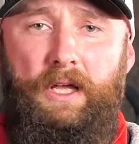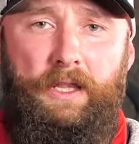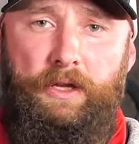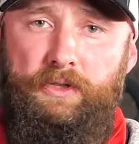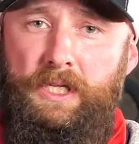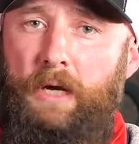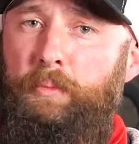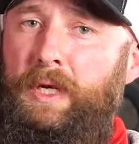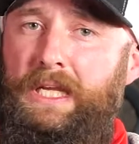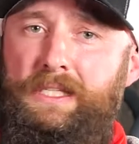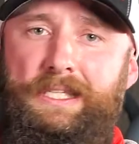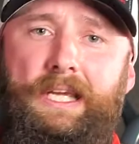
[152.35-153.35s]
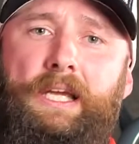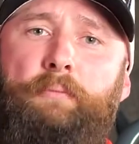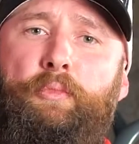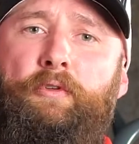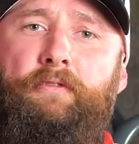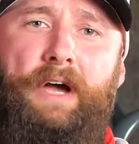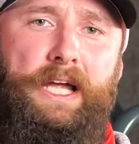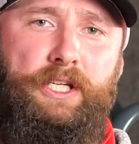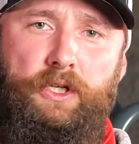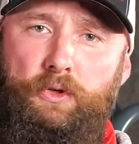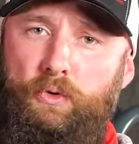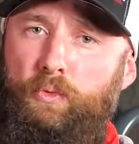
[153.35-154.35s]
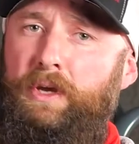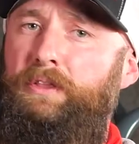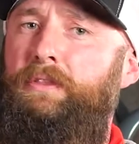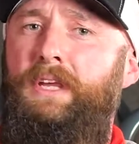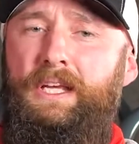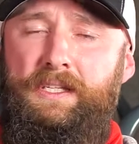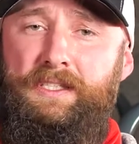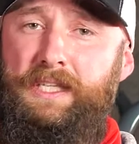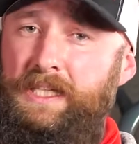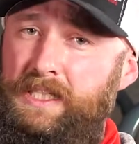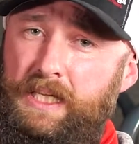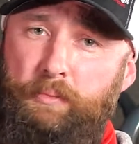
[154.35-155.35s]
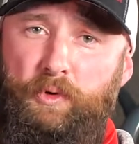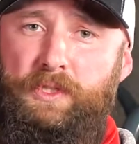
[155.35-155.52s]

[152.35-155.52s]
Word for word: There's companies that can provide you with 60%